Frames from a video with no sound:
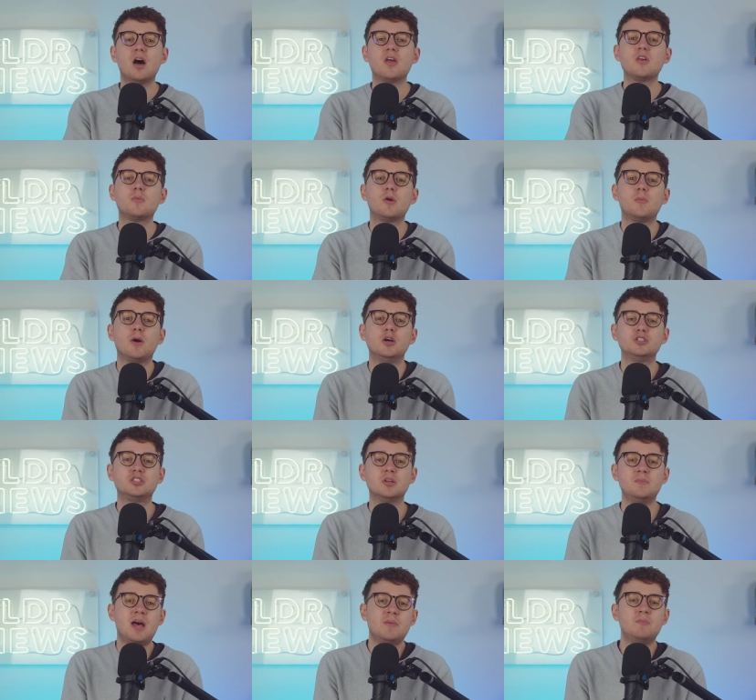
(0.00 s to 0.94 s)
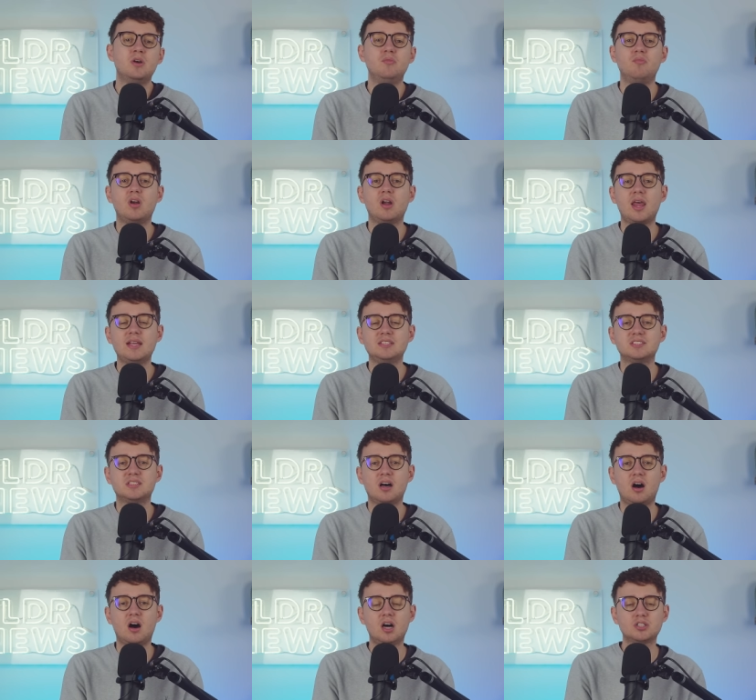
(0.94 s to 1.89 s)
other proposed amendment relates
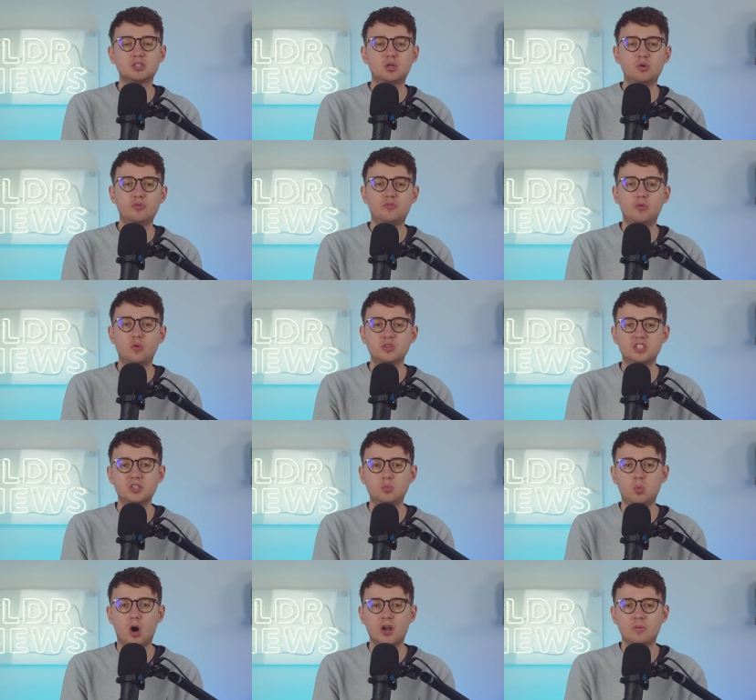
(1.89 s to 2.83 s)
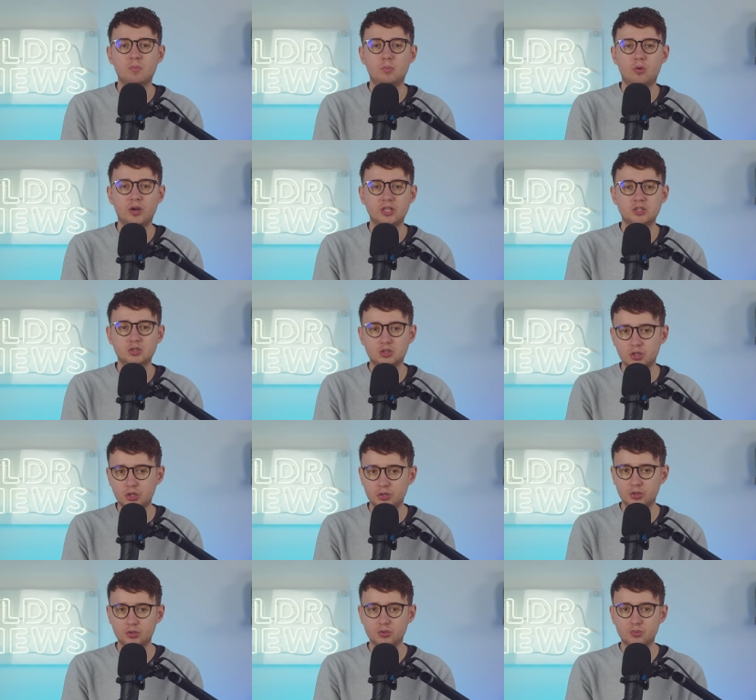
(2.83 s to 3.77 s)
to Article
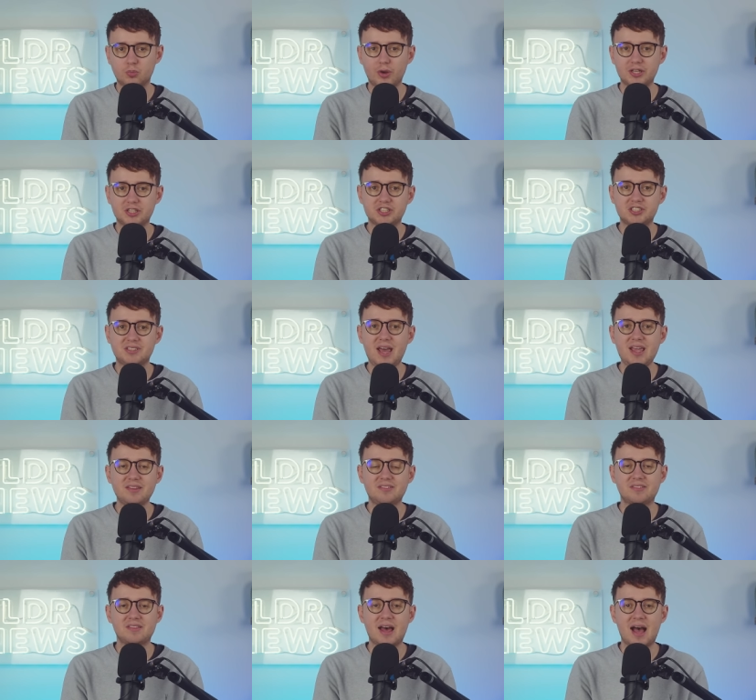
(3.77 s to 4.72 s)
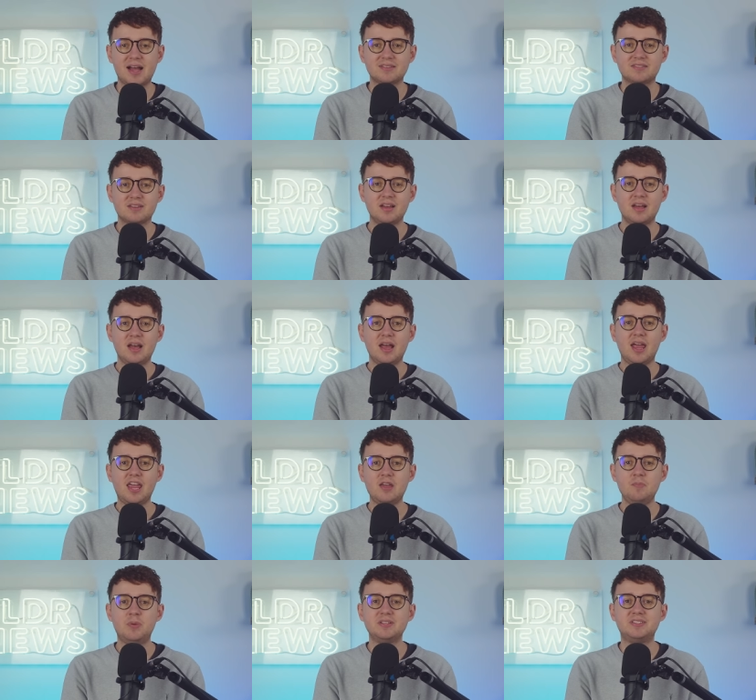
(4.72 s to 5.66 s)
41.2, which states that,
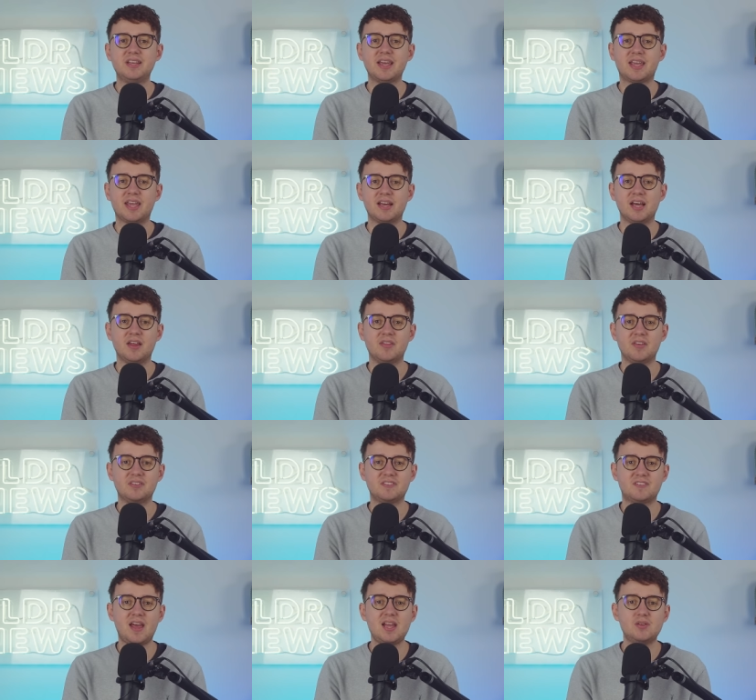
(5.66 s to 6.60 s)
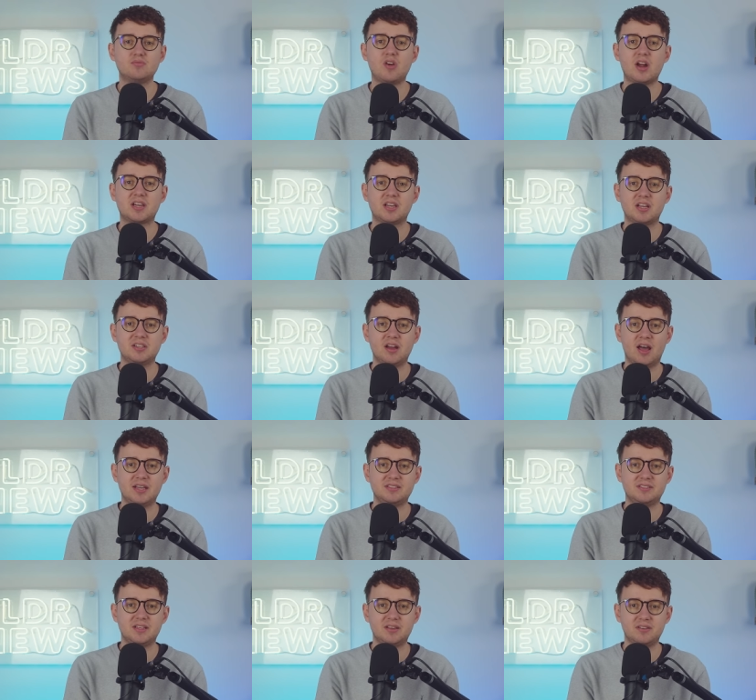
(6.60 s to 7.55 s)
in particular, the state
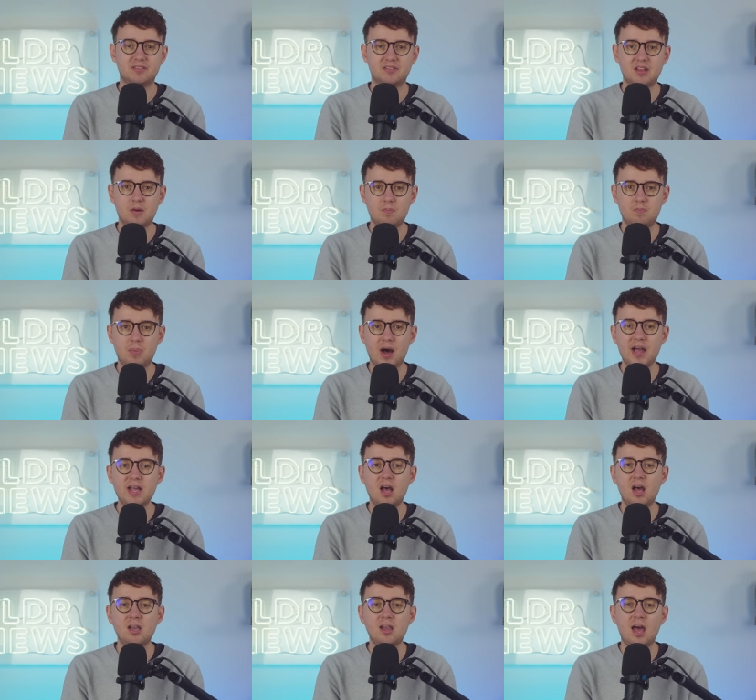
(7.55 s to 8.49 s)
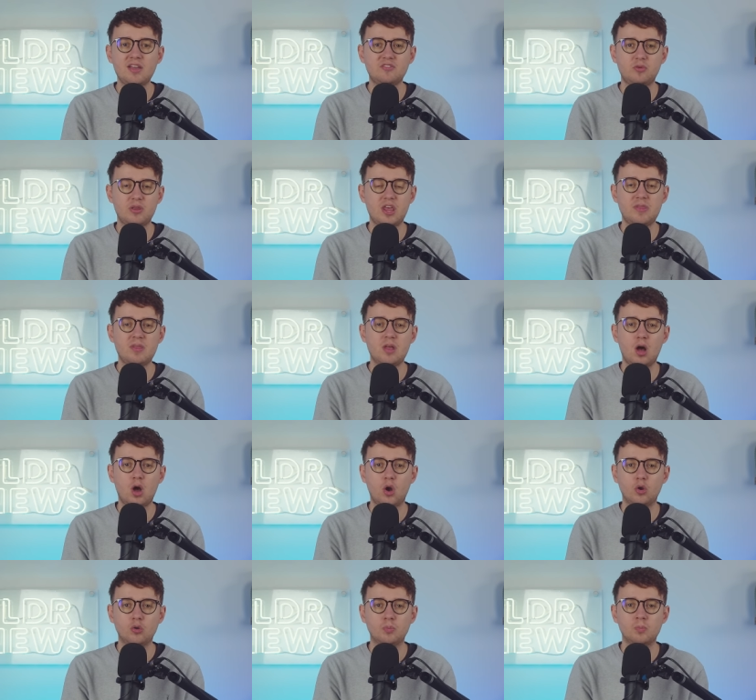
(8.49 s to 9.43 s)
recognises that by her life within the
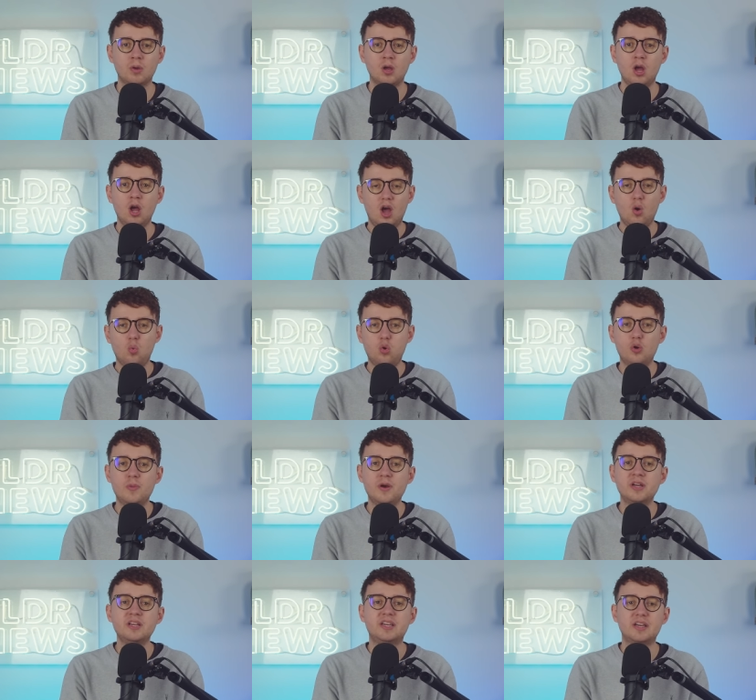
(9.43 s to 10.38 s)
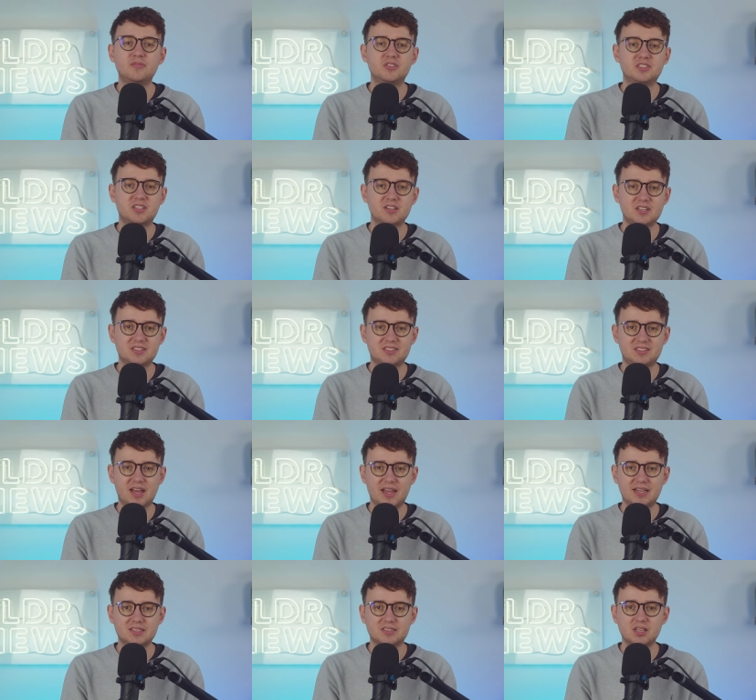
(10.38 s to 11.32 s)
home, Woman gives to the
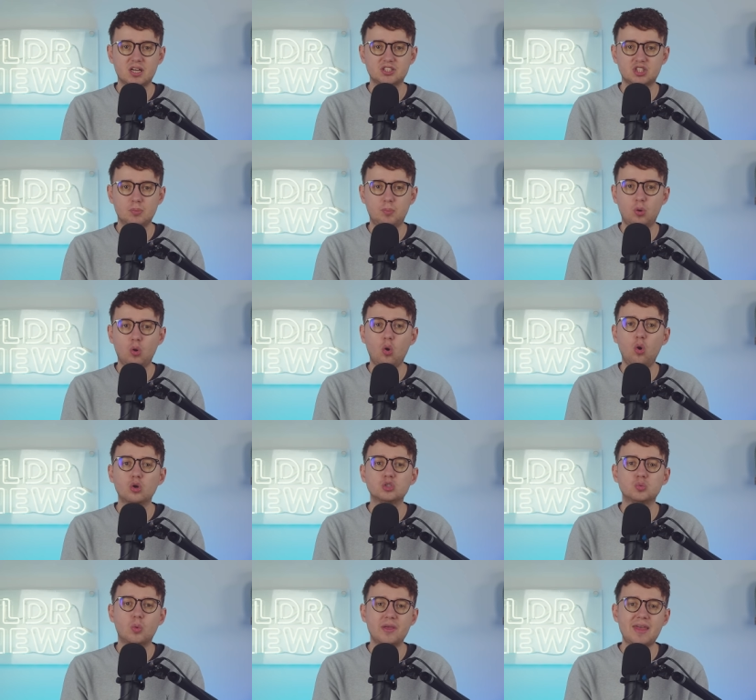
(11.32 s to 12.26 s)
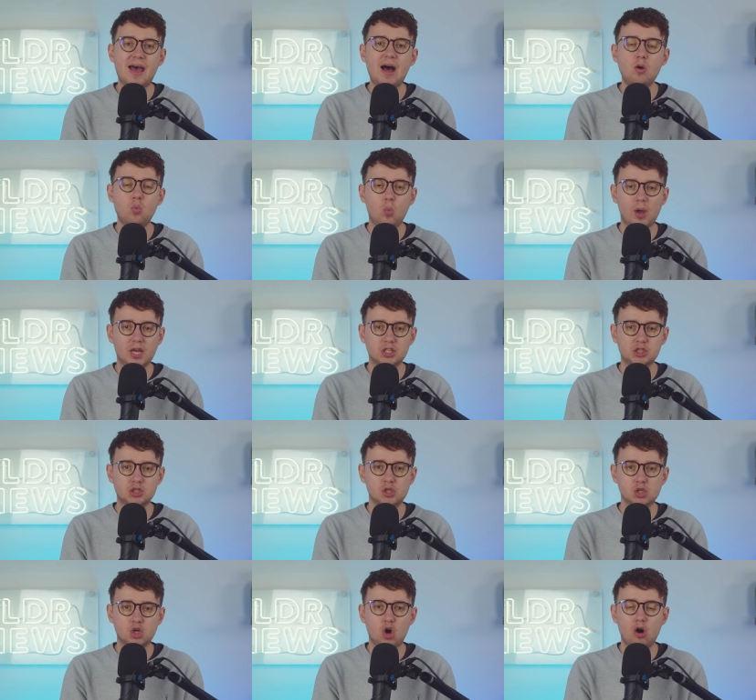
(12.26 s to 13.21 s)
state a support without which
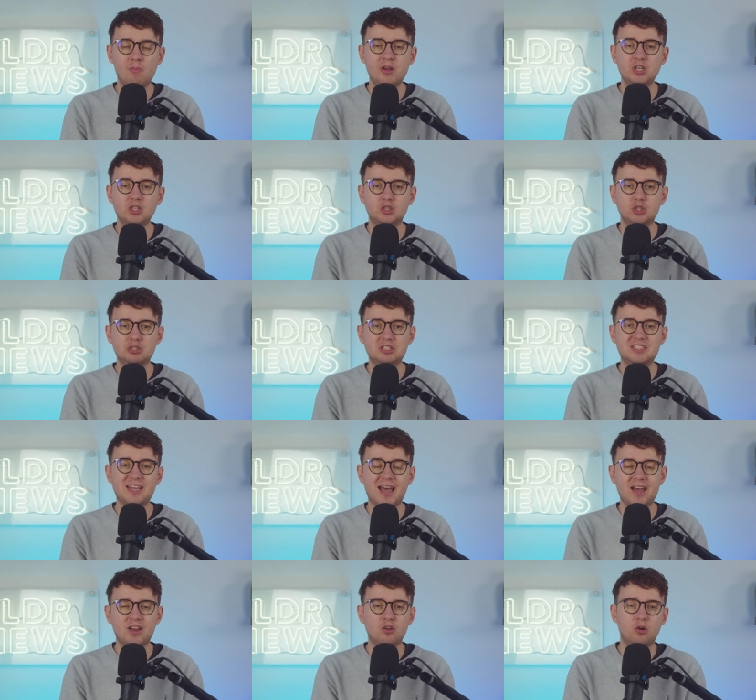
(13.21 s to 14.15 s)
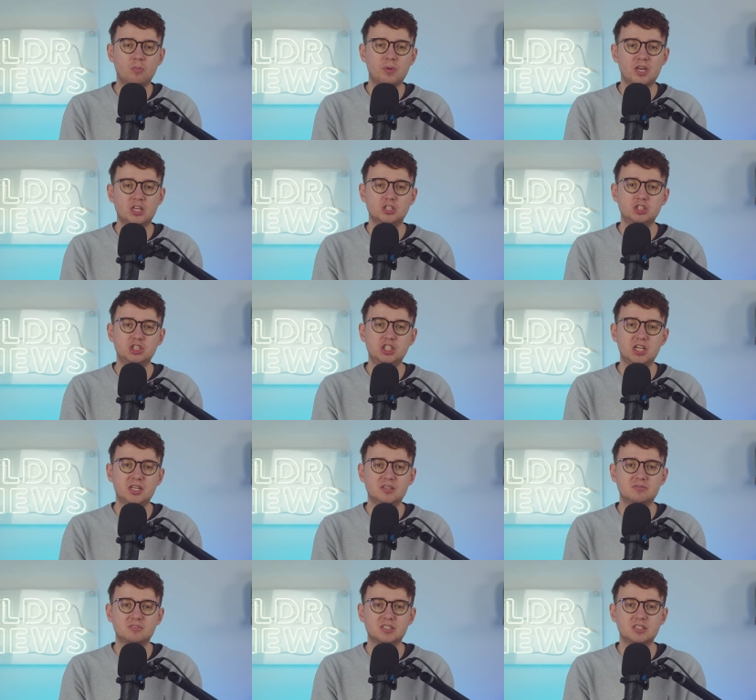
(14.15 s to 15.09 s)
the common good cannot be
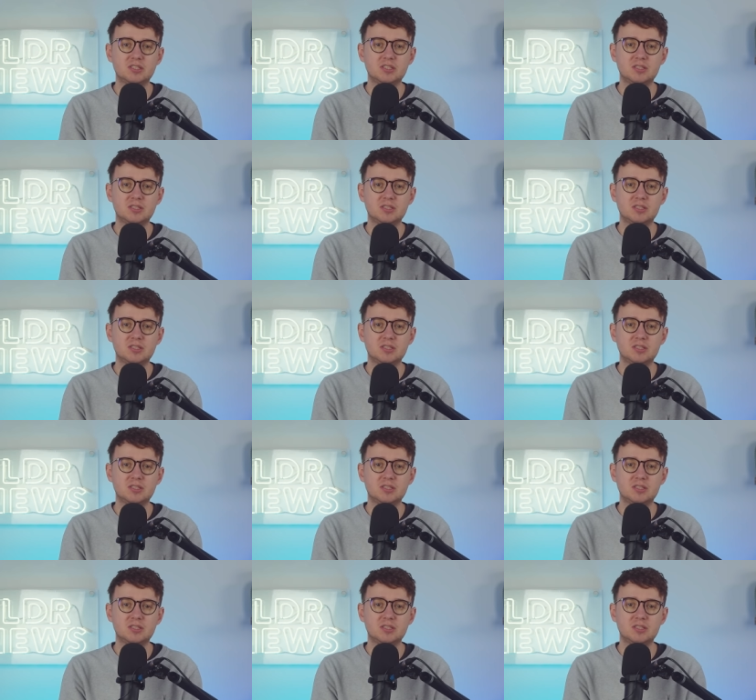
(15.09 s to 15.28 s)
achieved.